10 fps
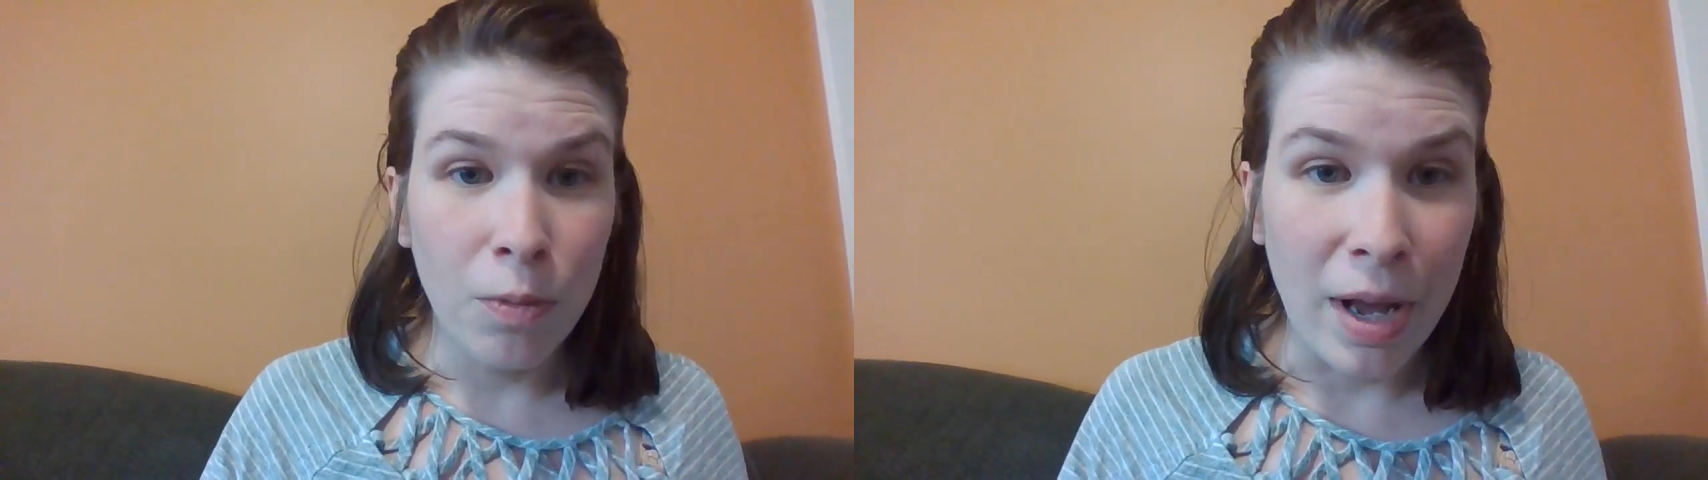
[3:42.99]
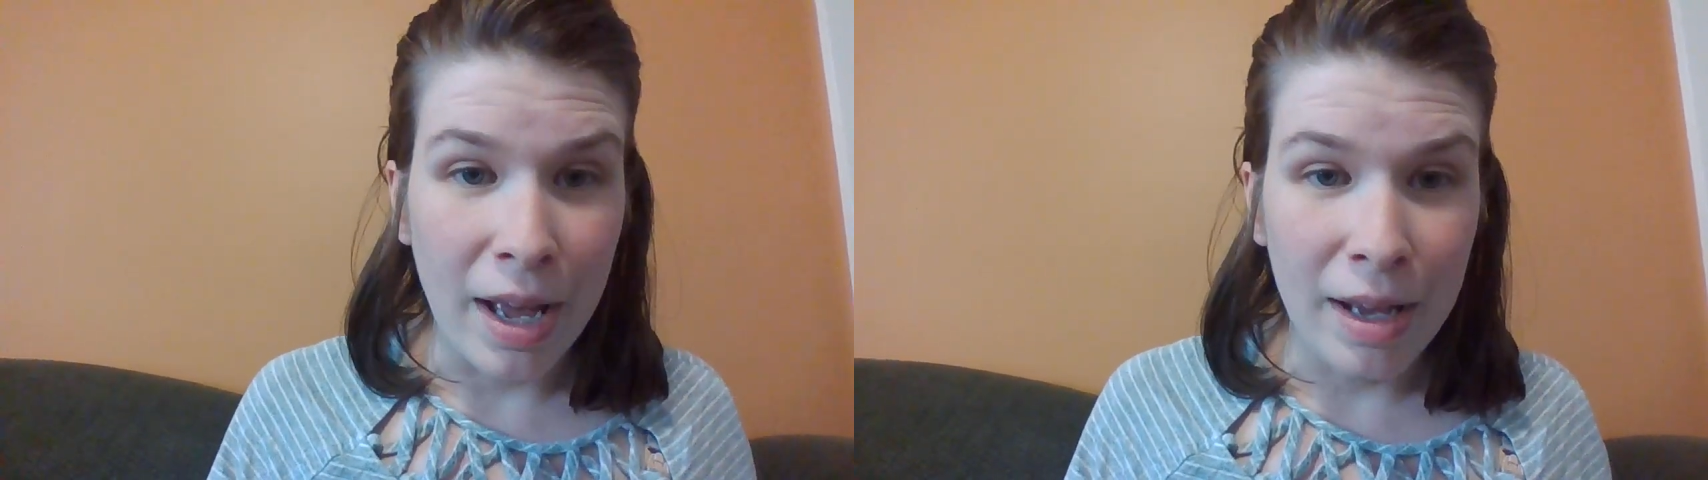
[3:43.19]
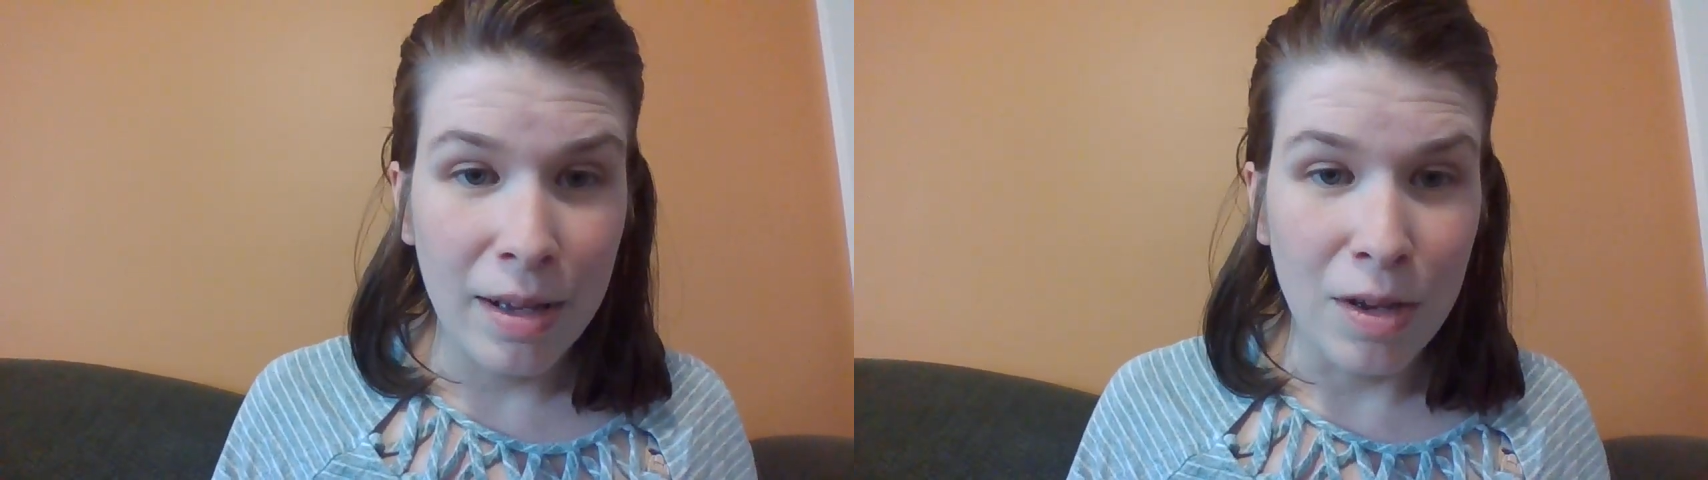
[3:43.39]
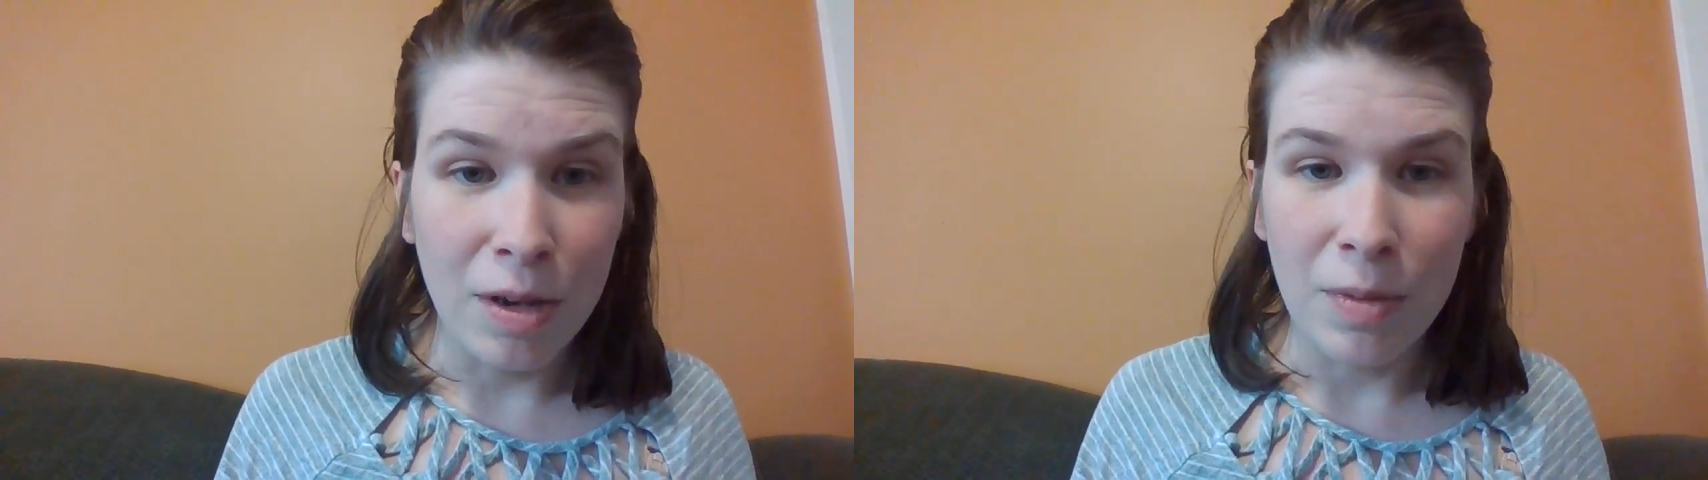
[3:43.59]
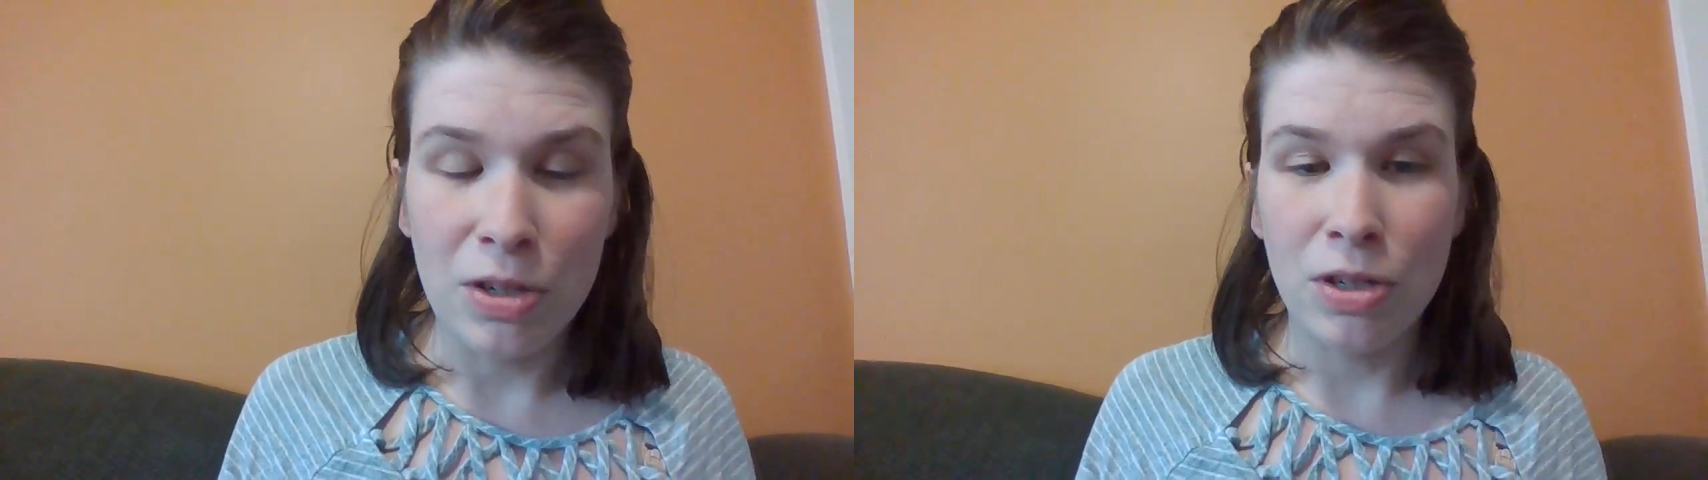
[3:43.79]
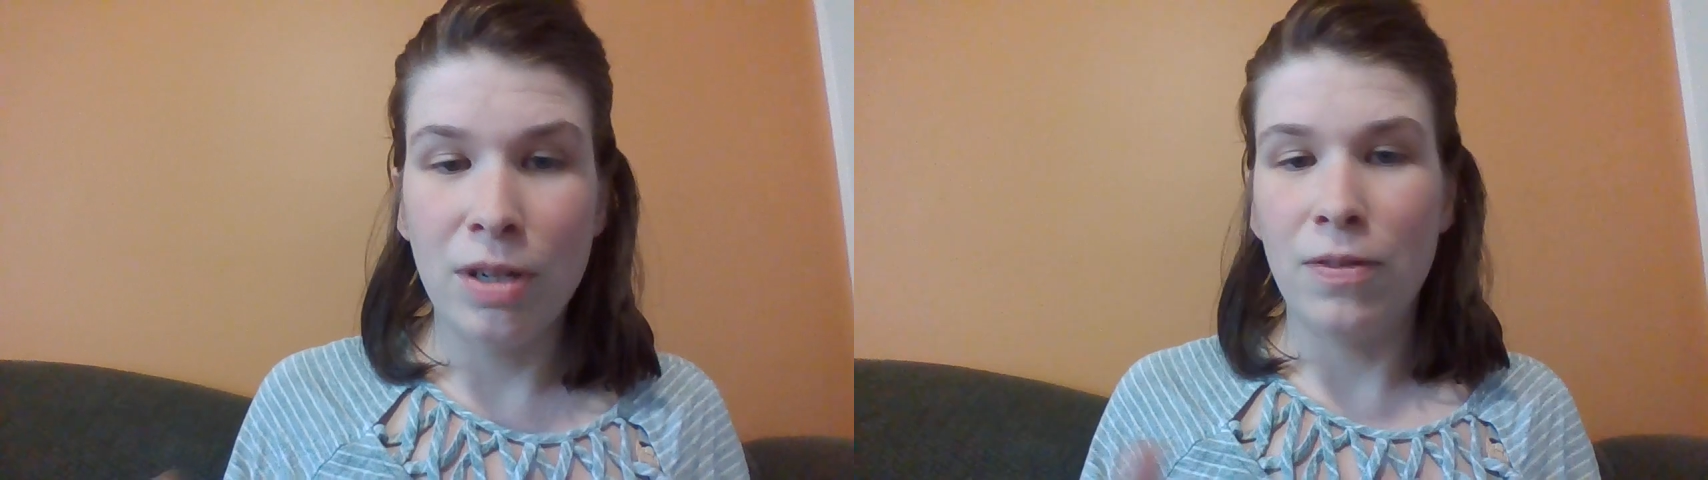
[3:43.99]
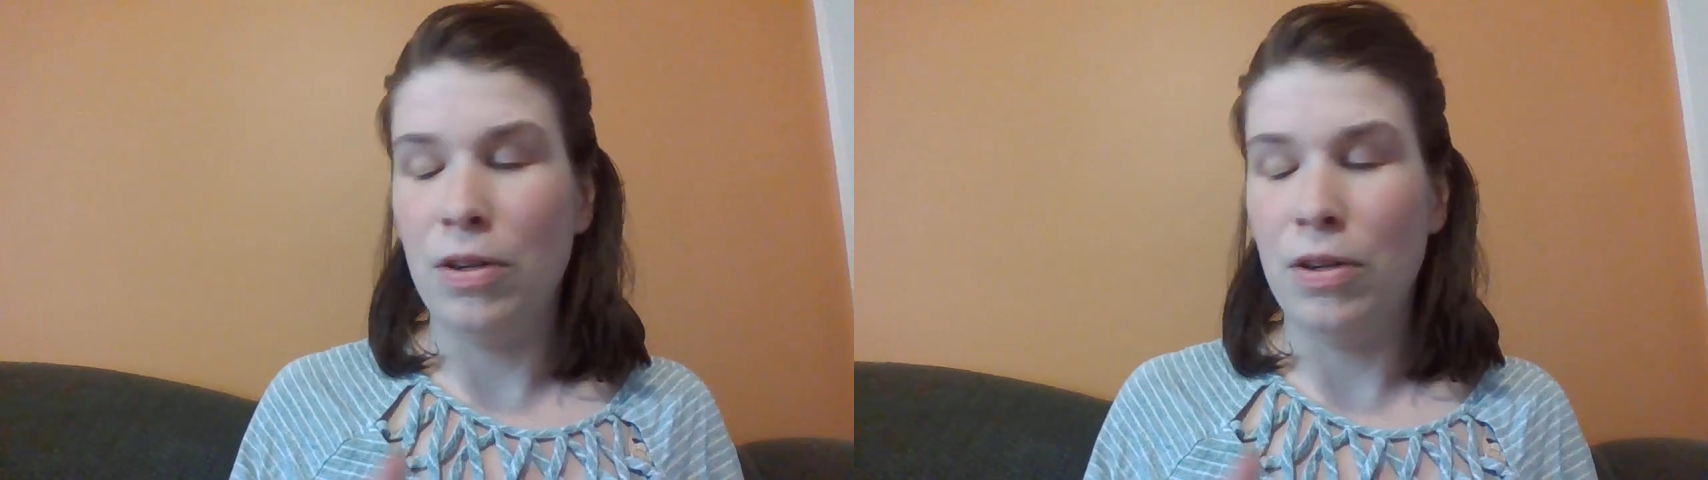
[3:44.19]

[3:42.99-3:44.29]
way you can measure if